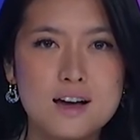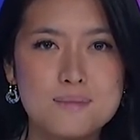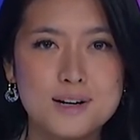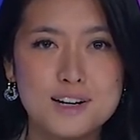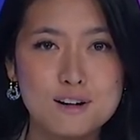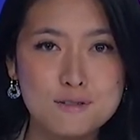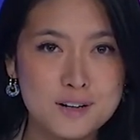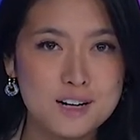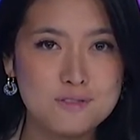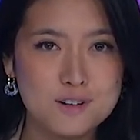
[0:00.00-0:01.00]
But no
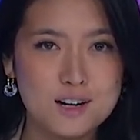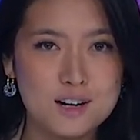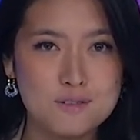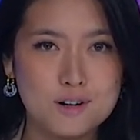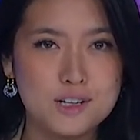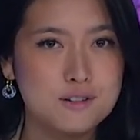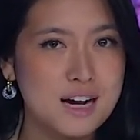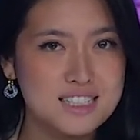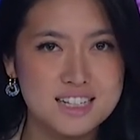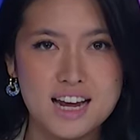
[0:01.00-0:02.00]
fear for, for you
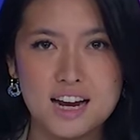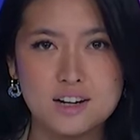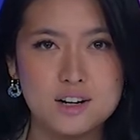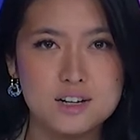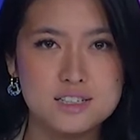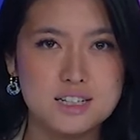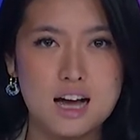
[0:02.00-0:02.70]
educators,